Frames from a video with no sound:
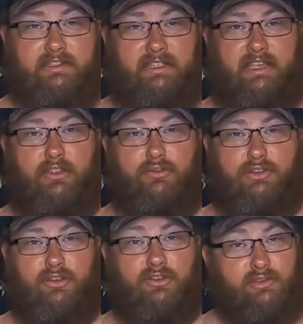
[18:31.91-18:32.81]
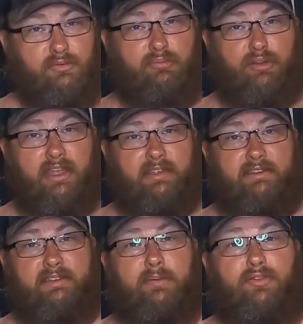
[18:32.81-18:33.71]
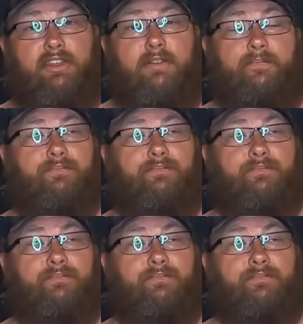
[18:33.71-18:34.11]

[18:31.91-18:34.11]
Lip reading: It's a yellow shirt. It's real bright and summery,